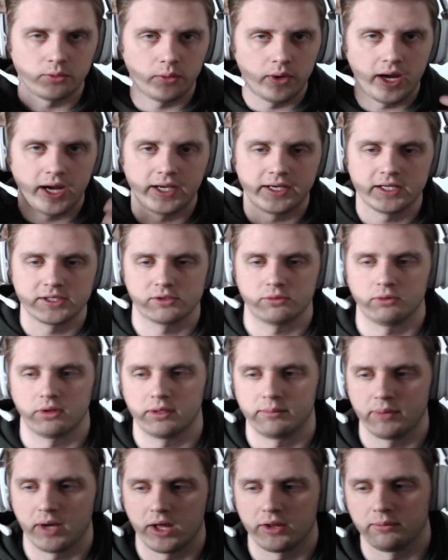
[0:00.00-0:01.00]
Either way, it
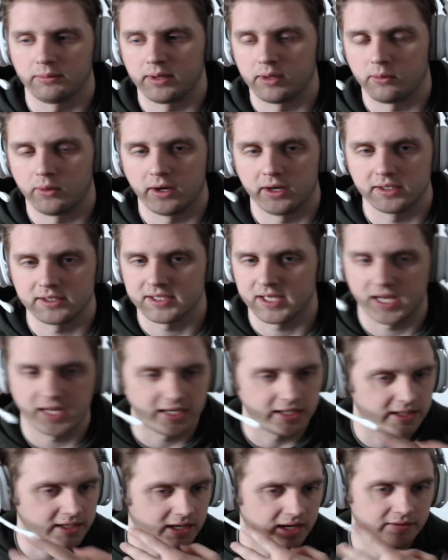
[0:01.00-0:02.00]
doesn't really bother me where
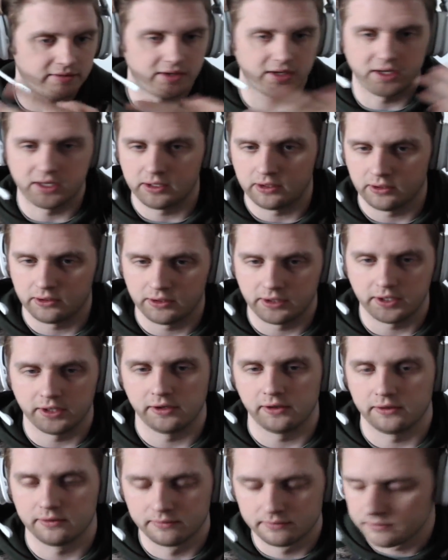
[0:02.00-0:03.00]
it's at. I can have it
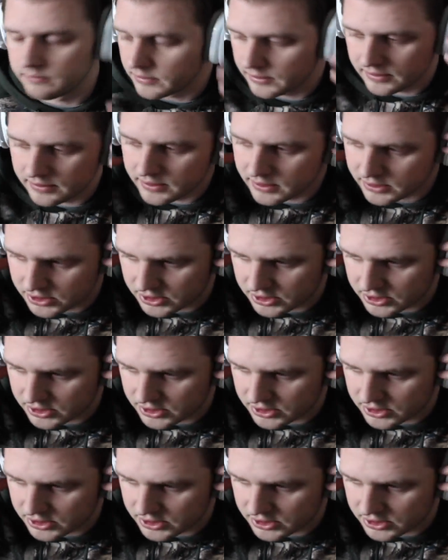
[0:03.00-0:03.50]
here or here.